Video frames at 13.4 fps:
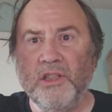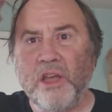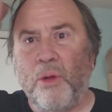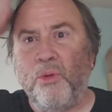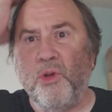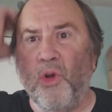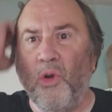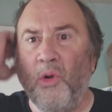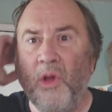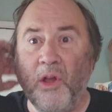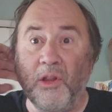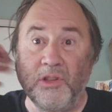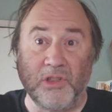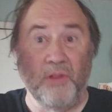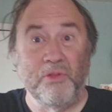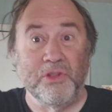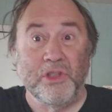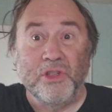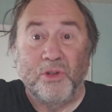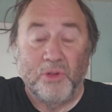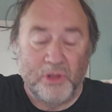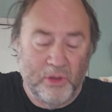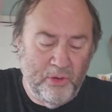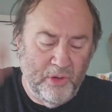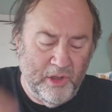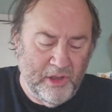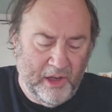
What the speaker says: sourdough, San Francisco sourdough.